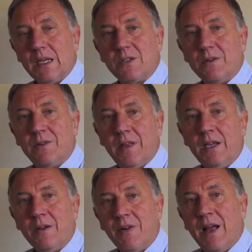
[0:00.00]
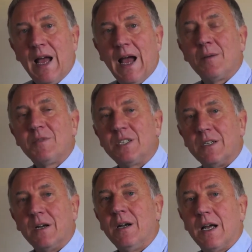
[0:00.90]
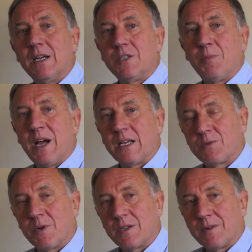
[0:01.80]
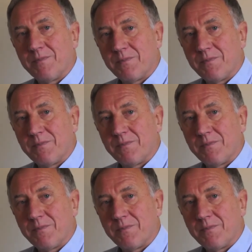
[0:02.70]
So you think of hamster as your password.